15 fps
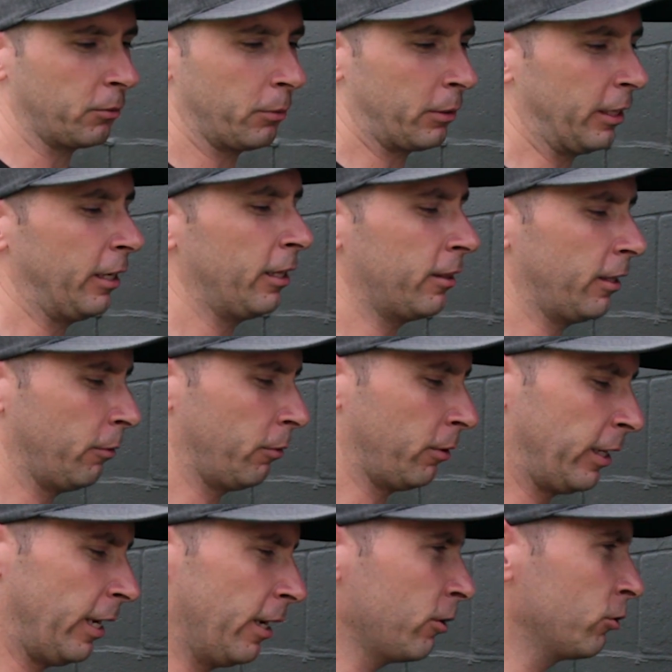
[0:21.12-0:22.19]
with anything with
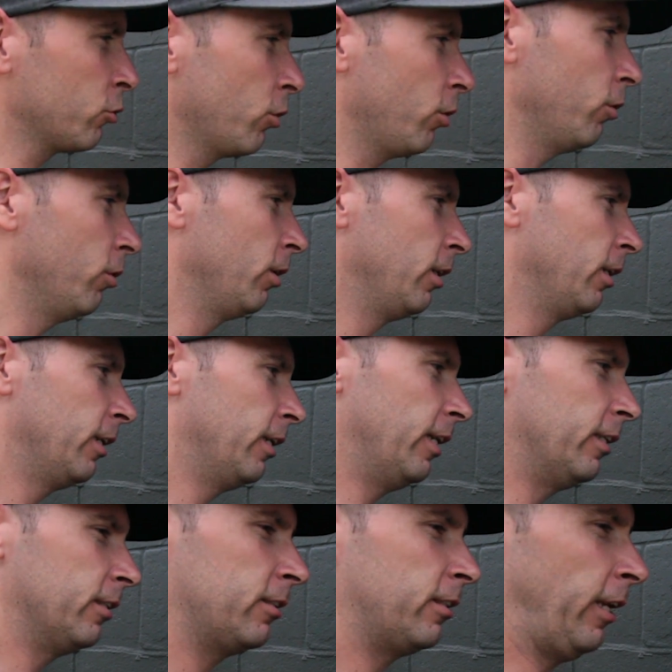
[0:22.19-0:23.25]
can control,
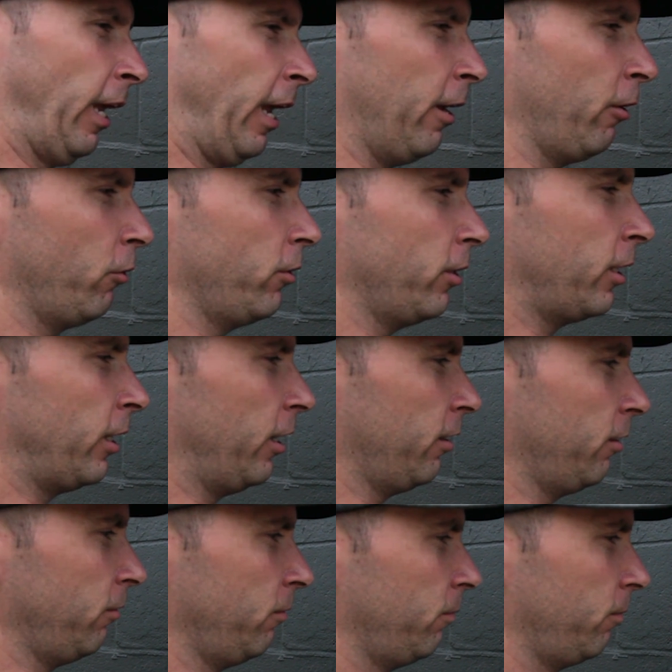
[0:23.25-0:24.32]
is the angle of the
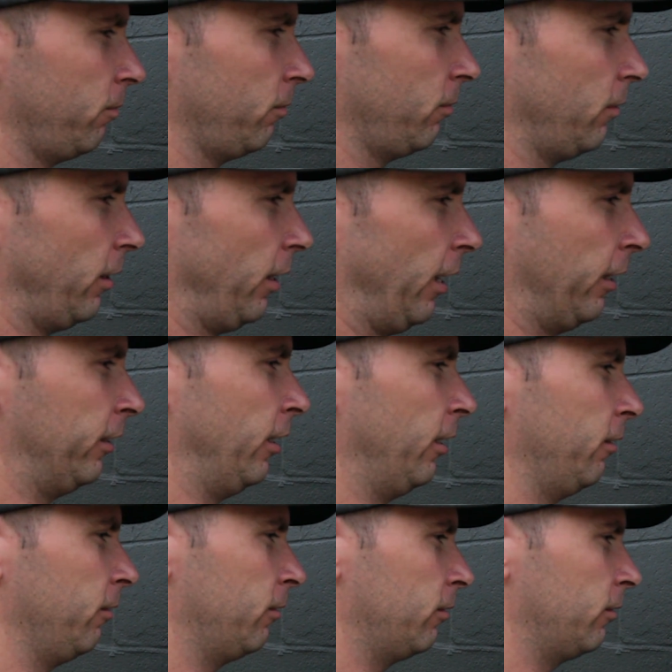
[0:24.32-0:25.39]
can and
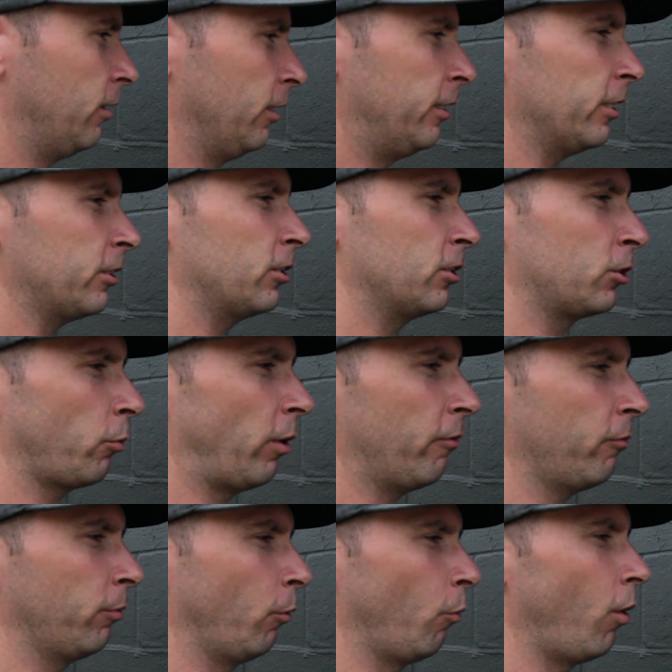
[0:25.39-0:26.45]
then the distance away
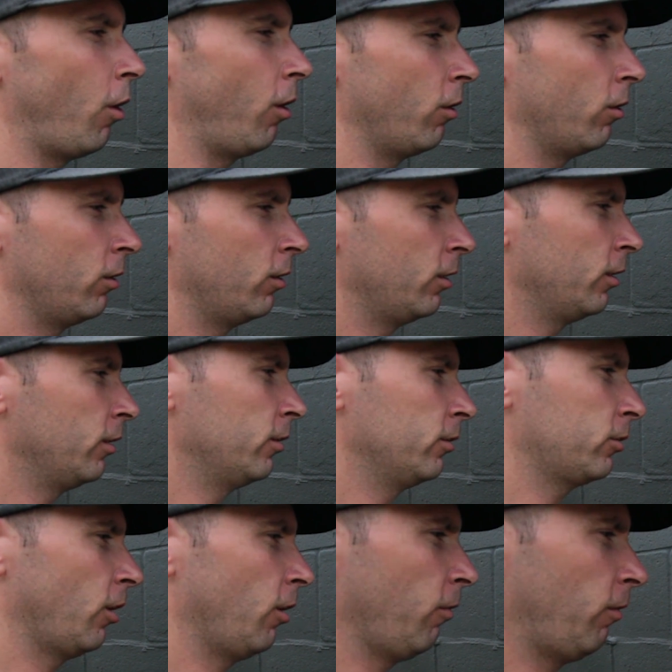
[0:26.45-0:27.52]
from the wall. So